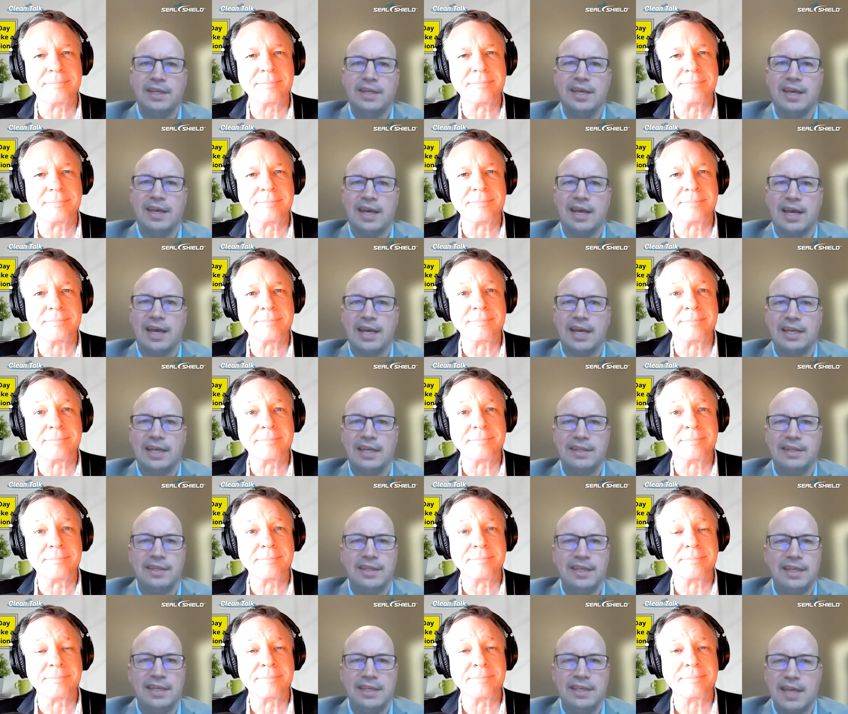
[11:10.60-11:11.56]
Speaker 1: uh, in
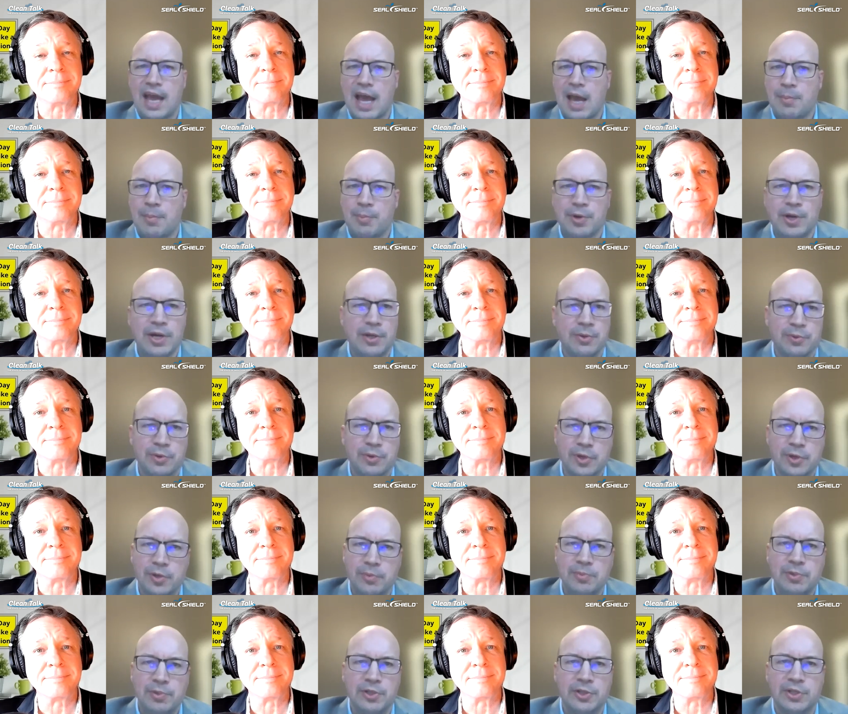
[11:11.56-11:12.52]
the operating room,
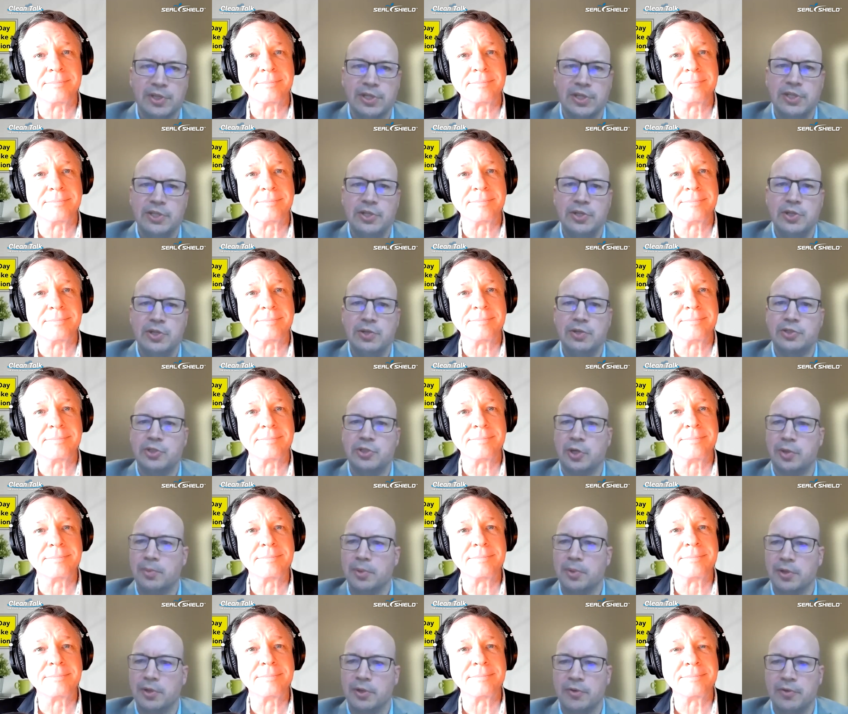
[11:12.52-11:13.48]
you're going to do
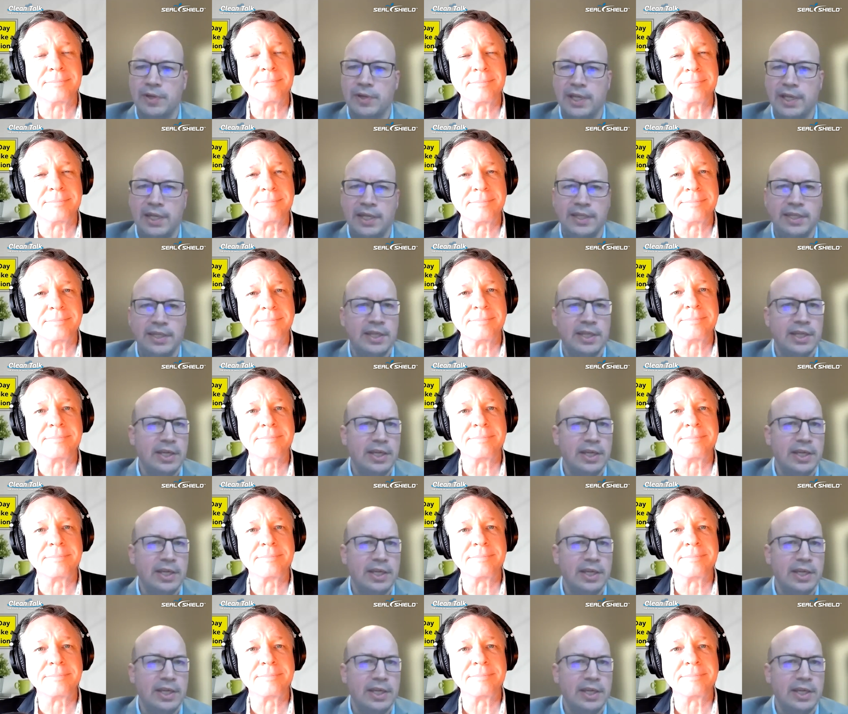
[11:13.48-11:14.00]
terminal clean.